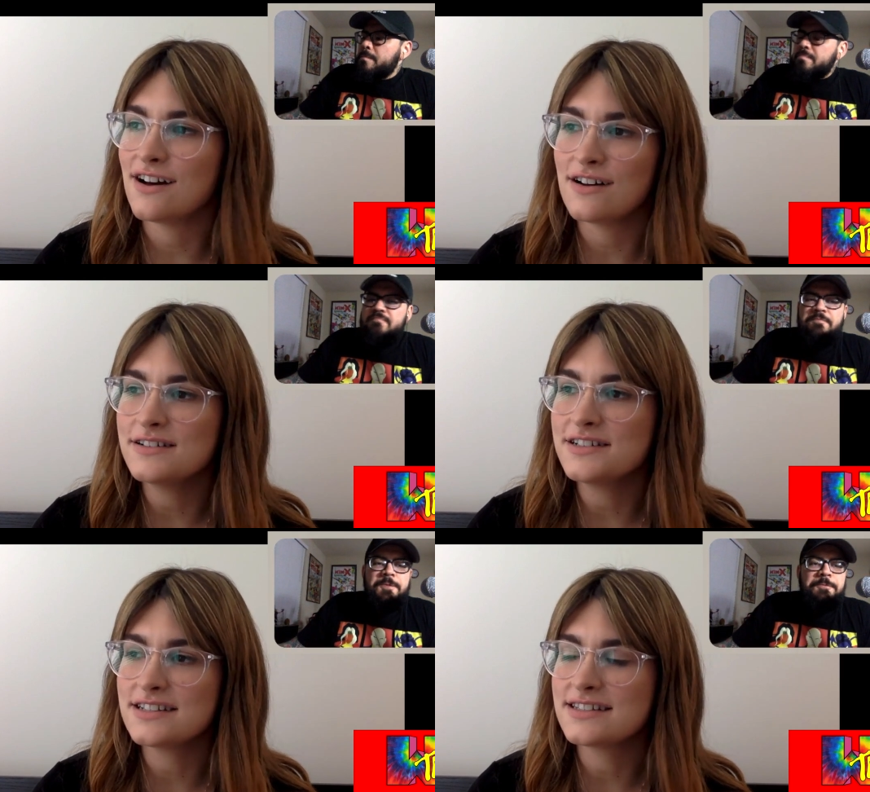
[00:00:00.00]
Speaker 1: they
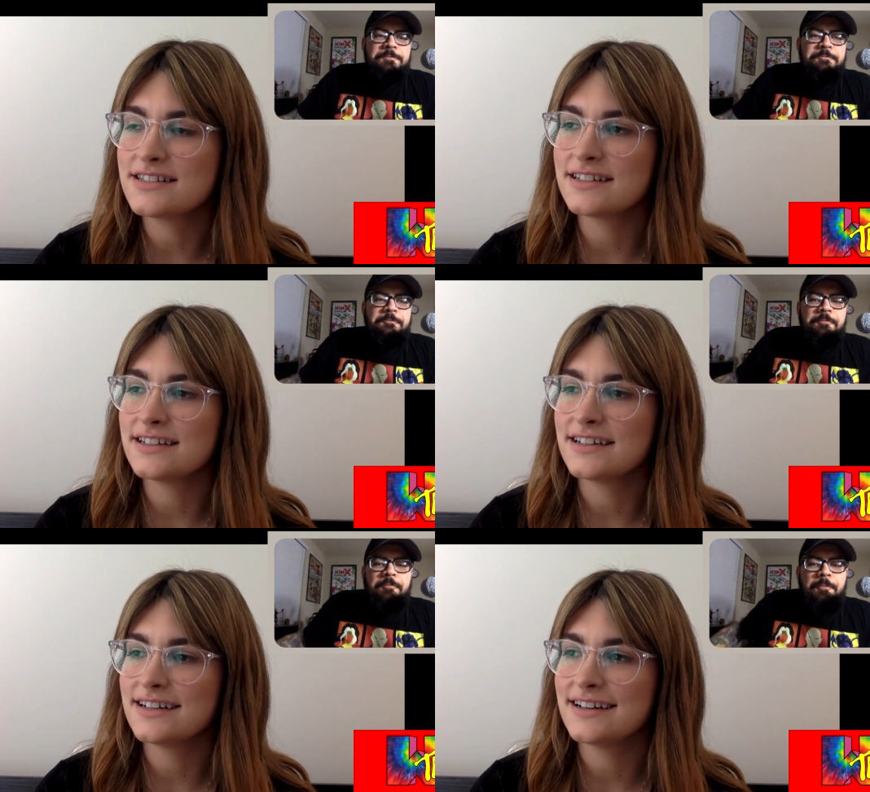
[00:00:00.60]
all just
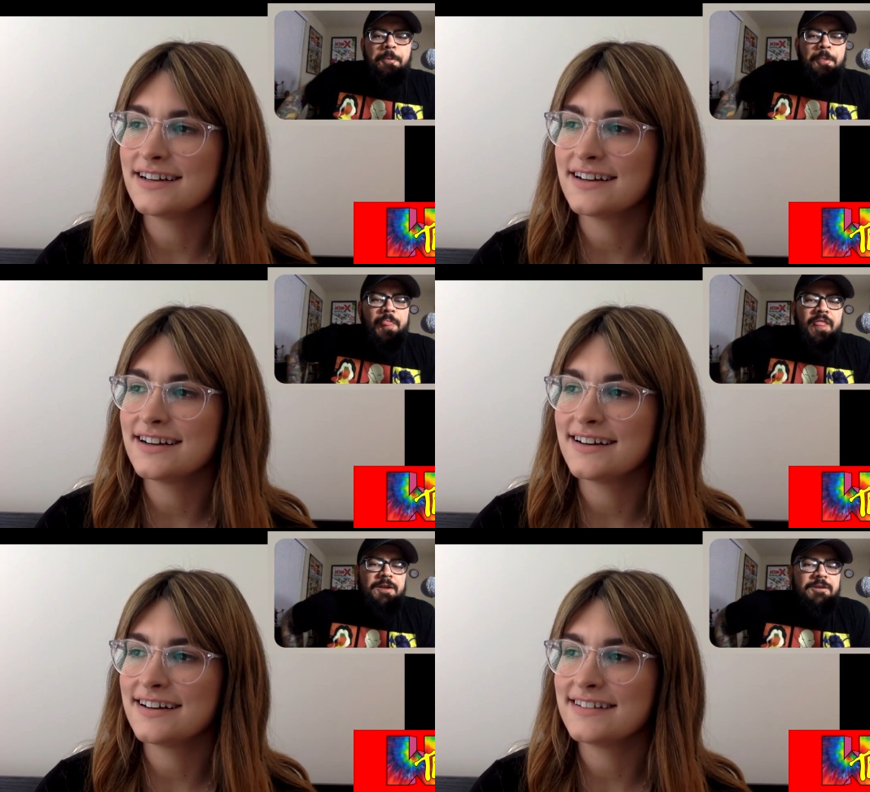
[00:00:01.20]

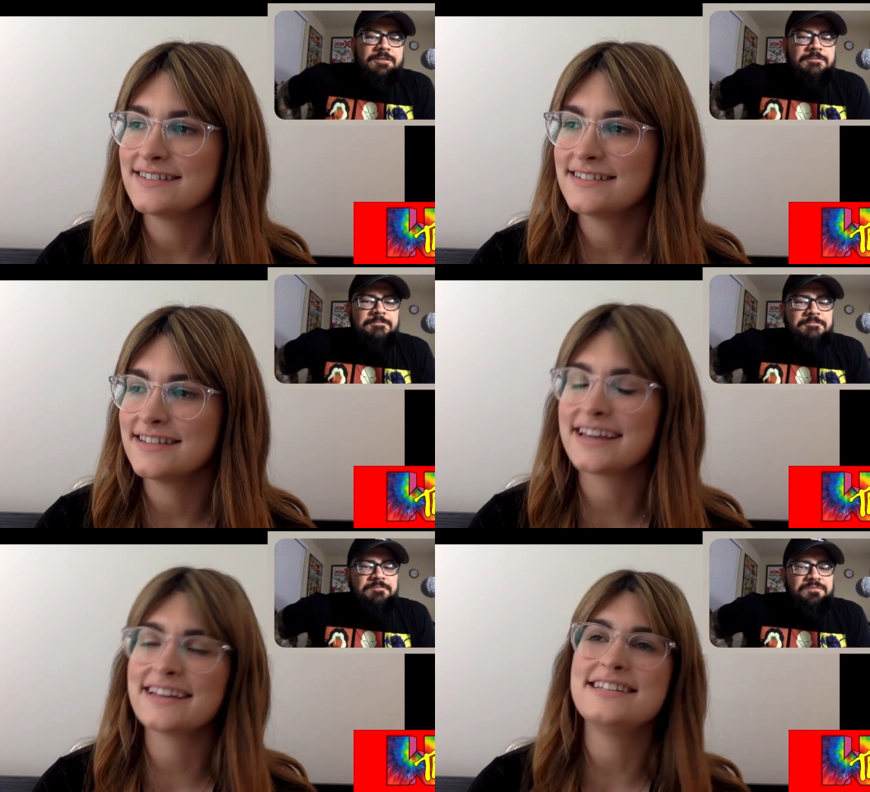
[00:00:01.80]

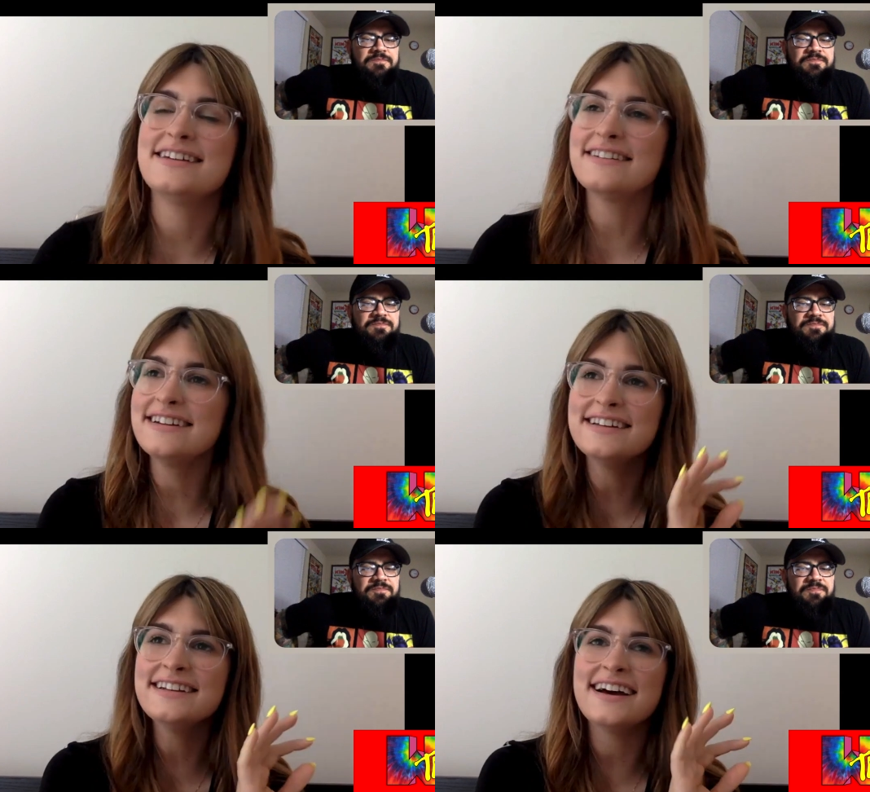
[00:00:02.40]
like
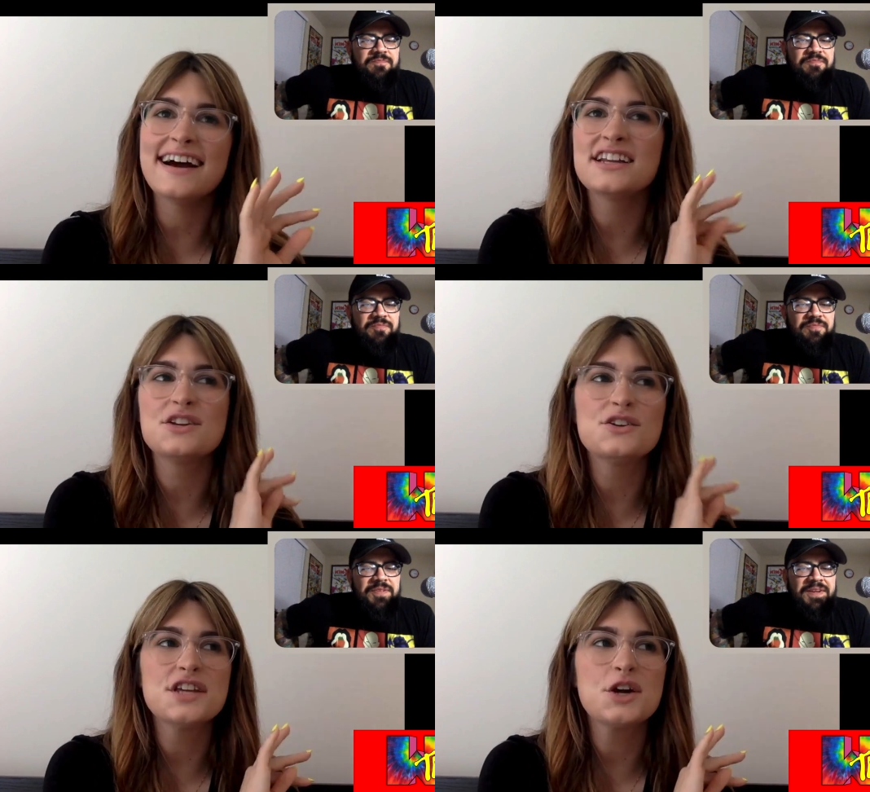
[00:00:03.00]
Tyrion, I,
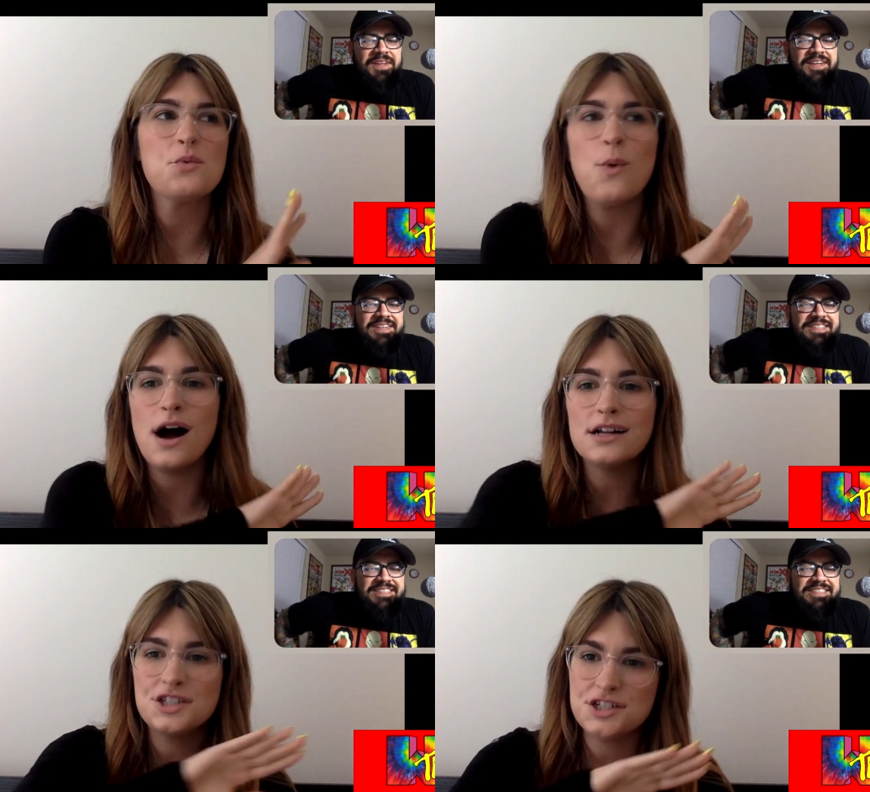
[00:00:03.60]
you just like
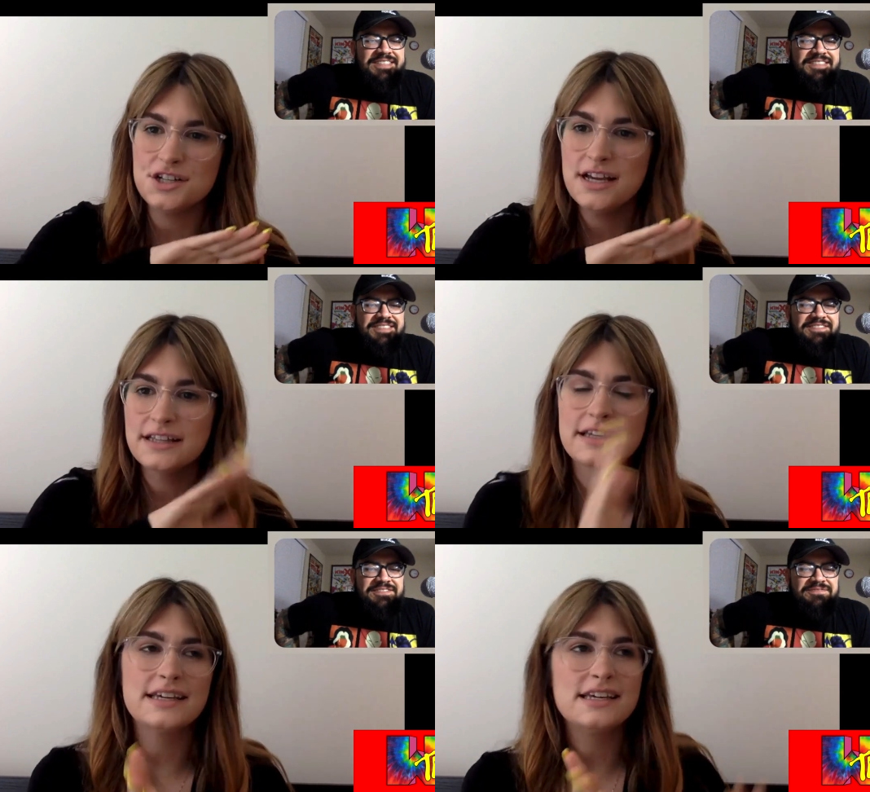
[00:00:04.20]
watch
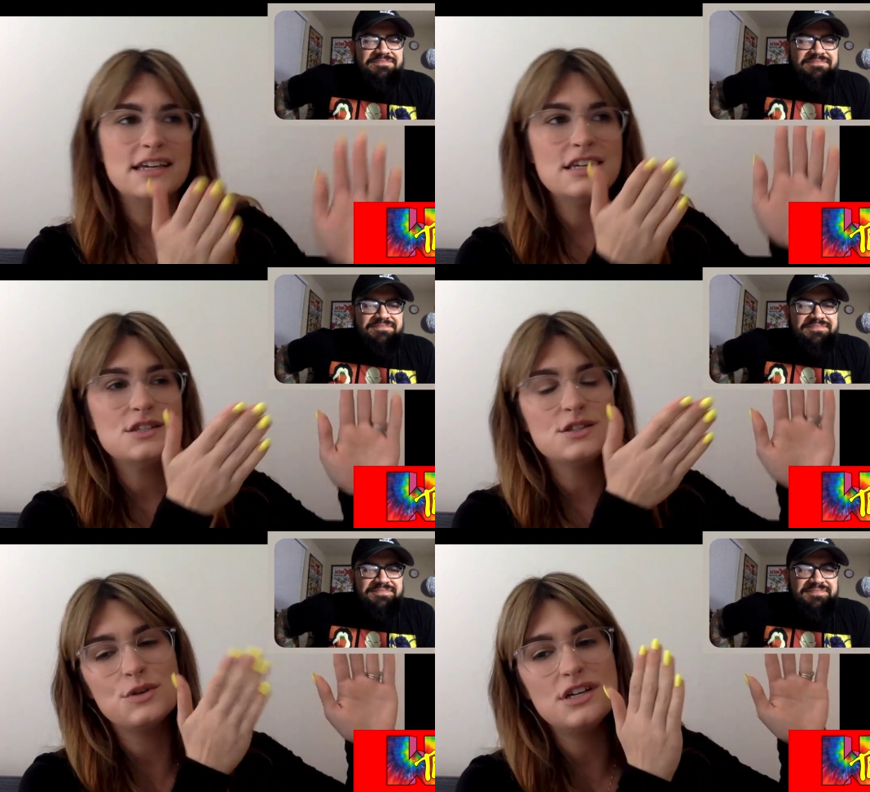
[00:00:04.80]
like he,